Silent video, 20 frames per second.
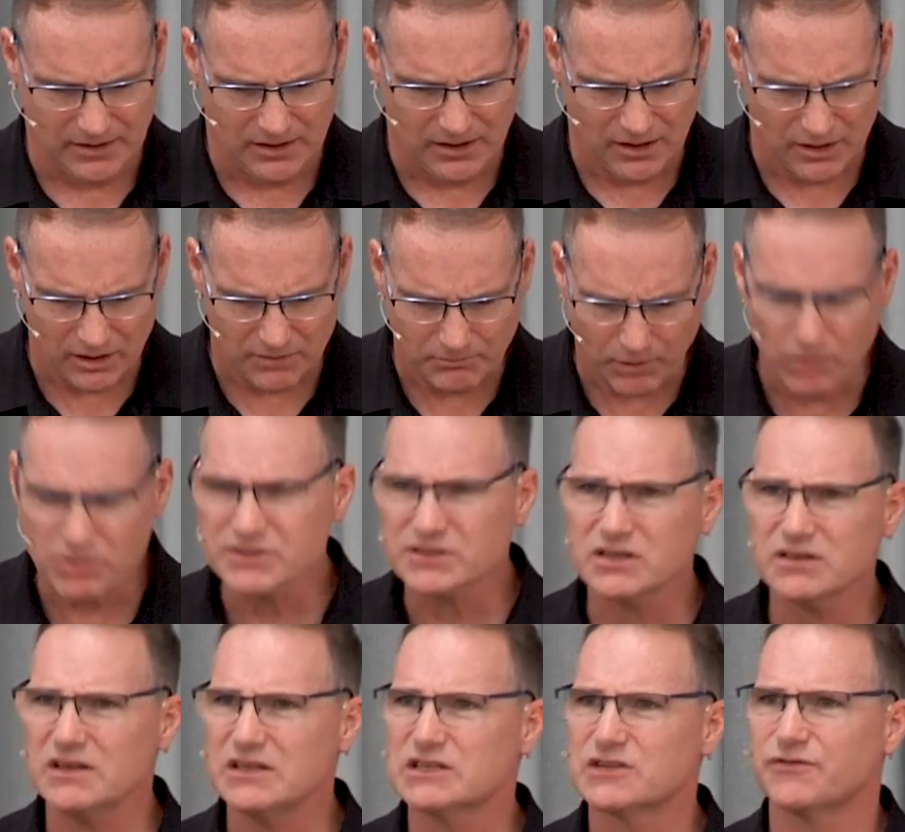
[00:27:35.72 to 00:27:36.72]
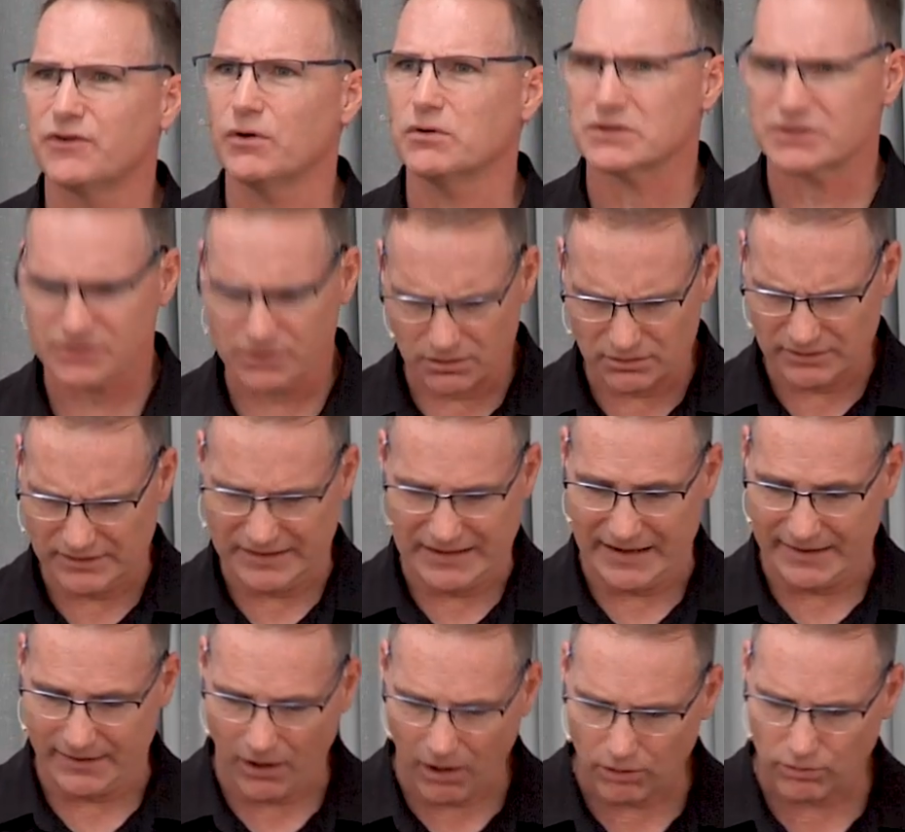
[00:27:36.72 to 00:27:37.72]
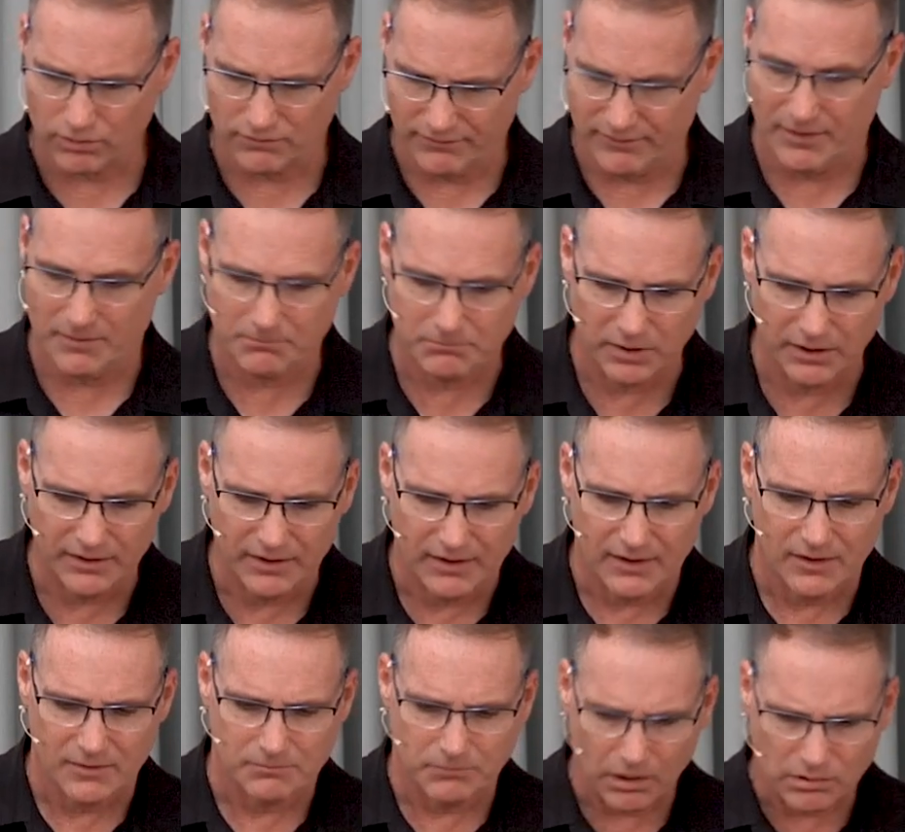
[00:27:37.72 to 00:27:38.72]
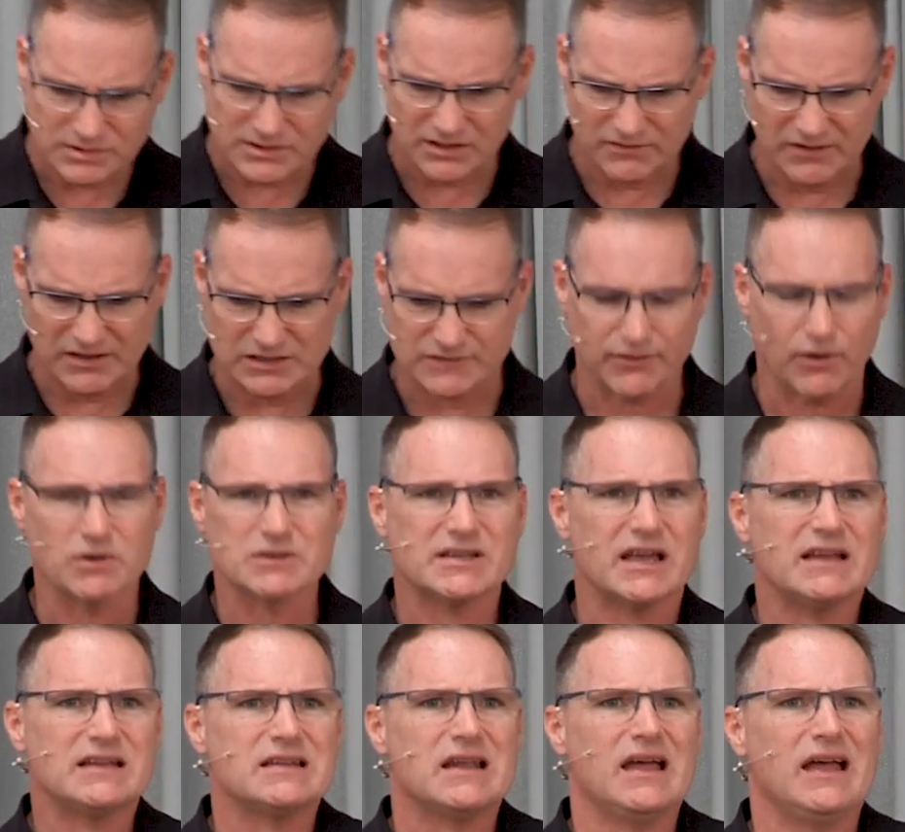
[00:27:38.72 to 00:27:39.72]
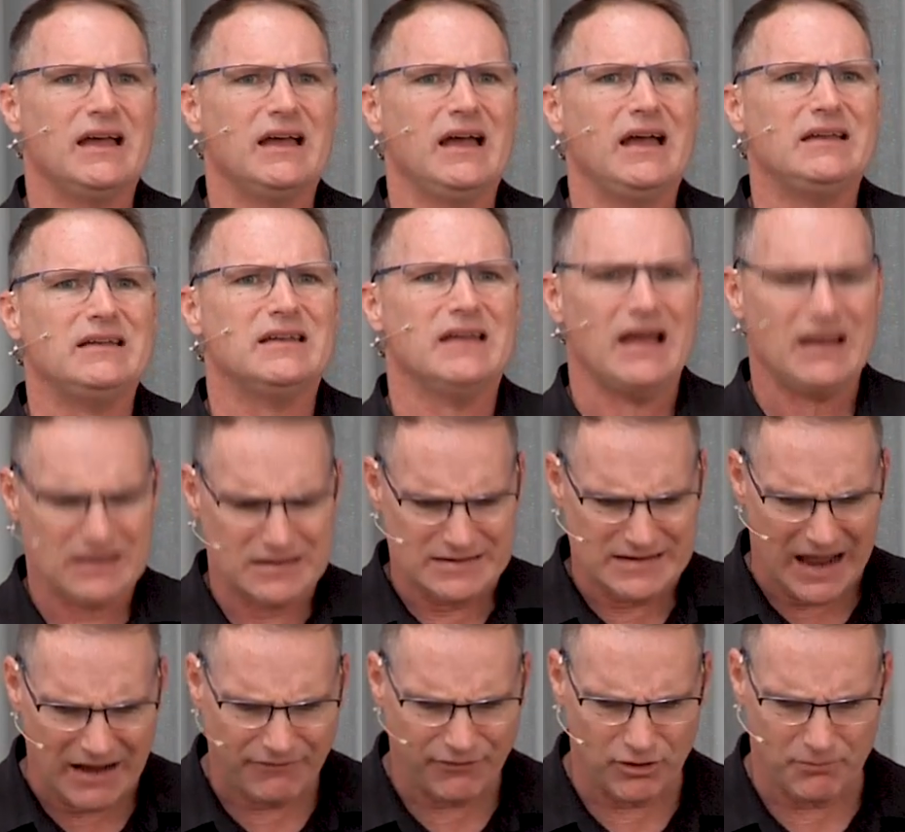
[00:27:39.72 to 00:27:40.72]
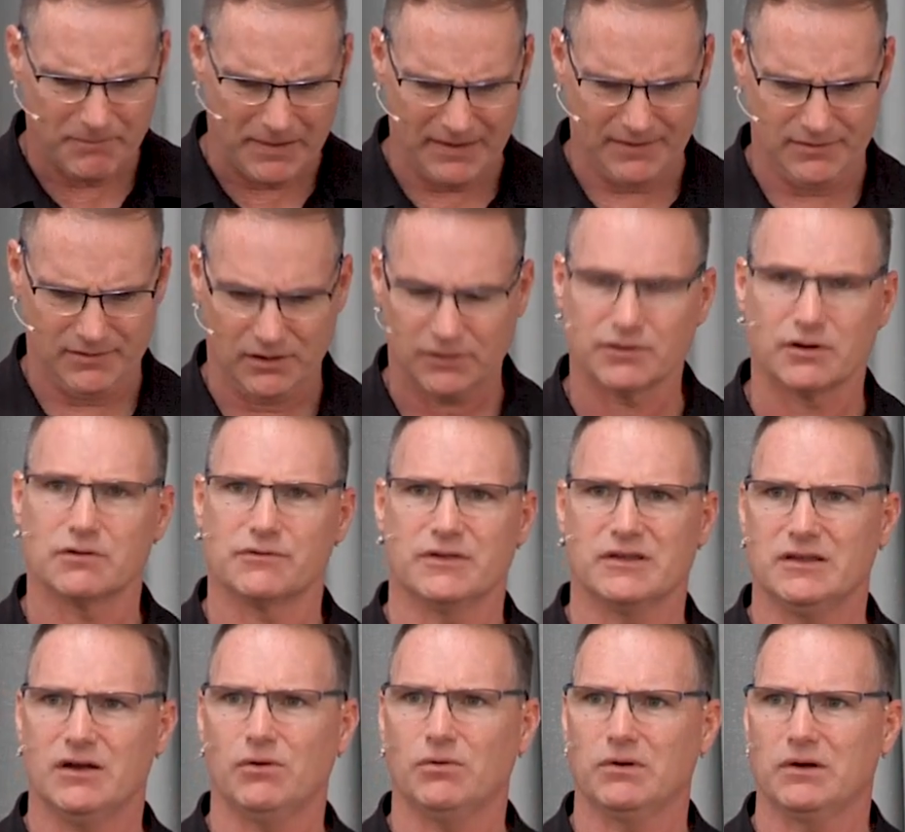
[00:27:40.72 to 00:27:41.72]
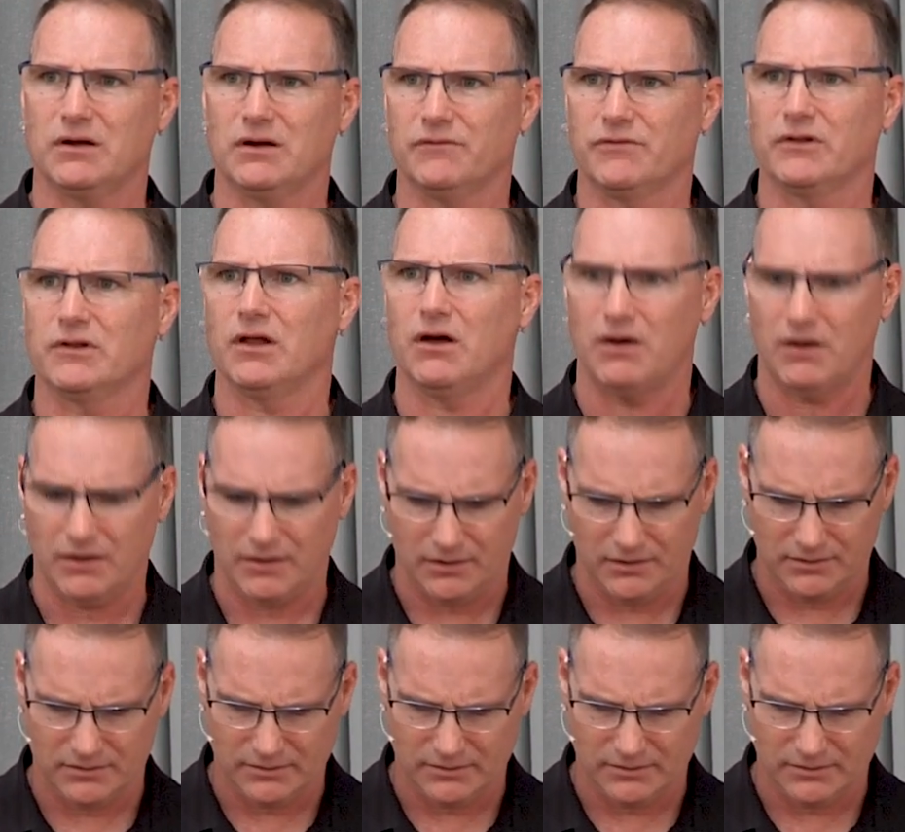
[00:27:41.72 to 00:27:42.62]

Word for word: Uh, most of these folks, certainly not all of them, but most of these folks had, had, had never been under the yoke of the law.